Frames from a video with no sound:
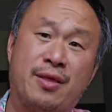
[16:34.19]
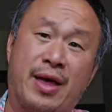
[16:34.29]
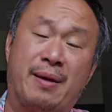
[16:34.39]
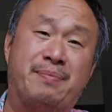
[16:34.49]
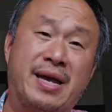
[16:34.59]

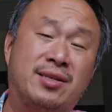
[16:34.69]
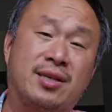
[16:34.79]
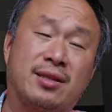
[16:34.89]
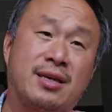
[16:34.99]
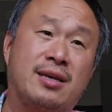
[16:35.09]
that
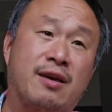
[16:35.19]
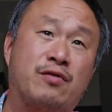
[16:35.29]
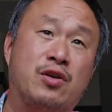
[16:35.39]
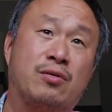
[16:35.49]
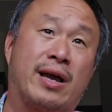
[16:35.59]
basically
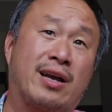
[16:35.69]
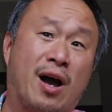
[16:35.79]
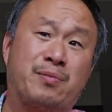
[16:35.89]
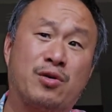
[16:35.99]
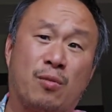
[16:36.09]
give you like
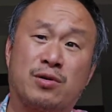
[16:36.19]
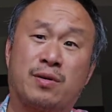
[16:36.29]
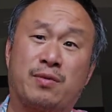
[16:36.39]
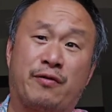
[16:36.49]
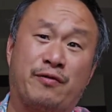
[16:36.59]
up to almost
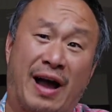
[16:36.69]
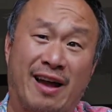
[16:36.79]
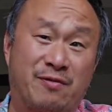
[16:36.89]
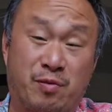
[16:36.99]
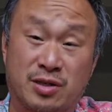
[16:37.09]
up to
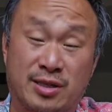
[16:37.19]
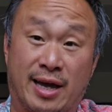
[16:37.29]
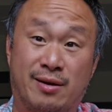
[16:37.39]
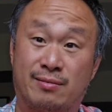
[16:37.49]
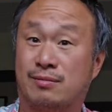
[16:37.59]

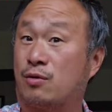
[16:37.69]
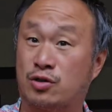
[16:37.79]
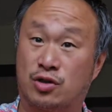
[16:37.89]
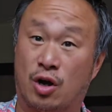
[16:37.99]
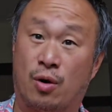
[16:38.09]
5%
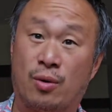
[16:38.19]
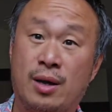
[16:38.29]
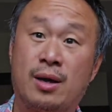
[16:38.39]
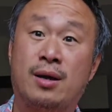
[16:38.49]
or so